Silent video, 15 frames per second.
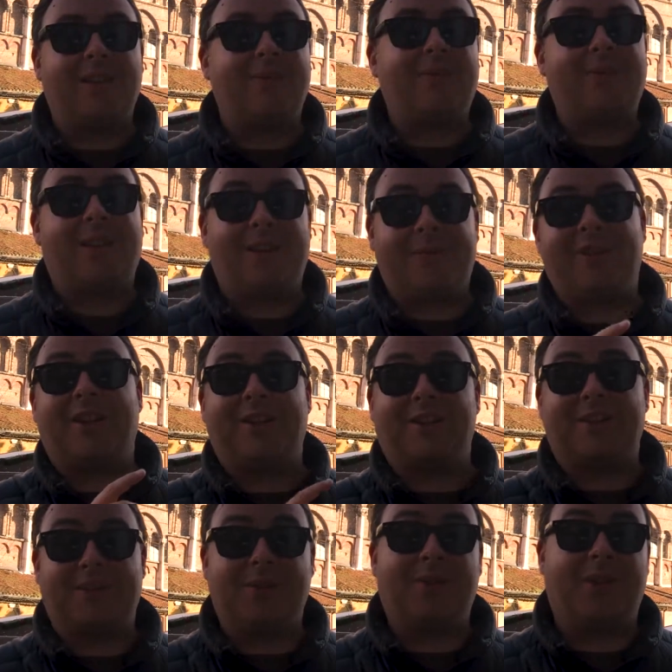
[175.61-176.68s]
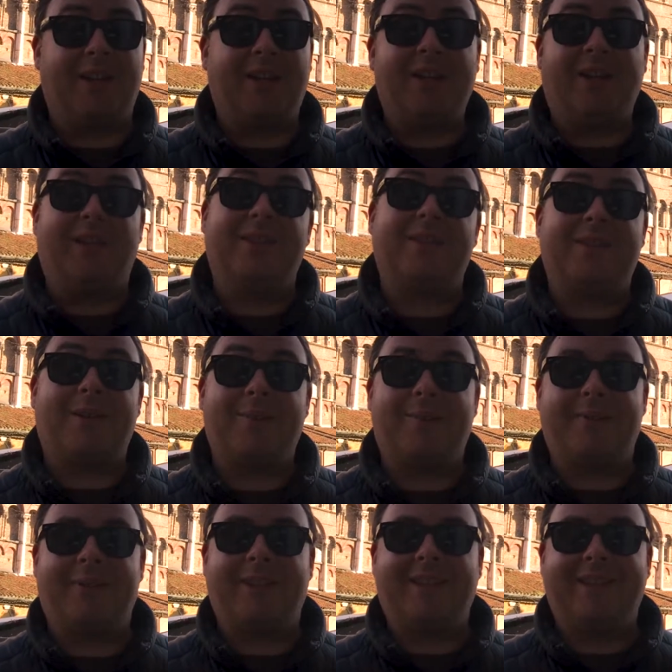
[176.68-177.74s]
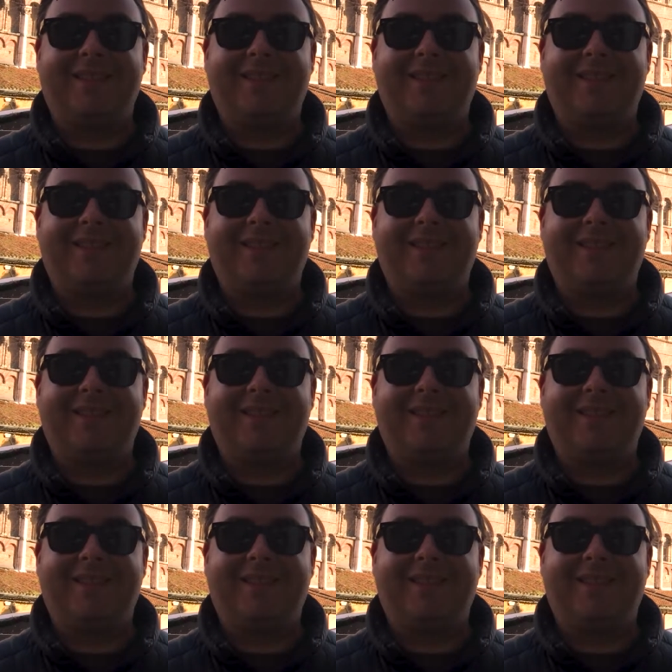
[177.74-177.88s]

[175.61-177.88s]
They should have another story on the top of it.